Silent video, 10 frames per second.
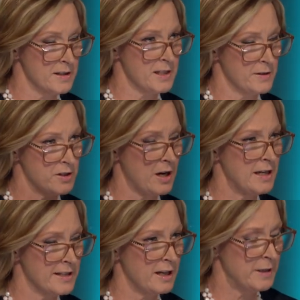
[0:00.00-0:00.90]
so
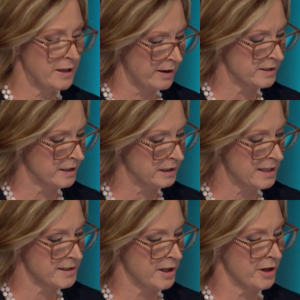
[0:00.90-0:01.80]
Australia's going to be going to
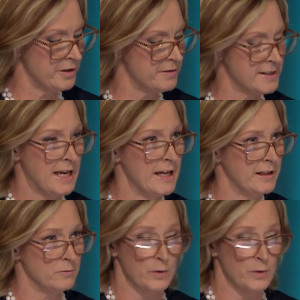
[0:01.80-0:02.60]
Glasgow saying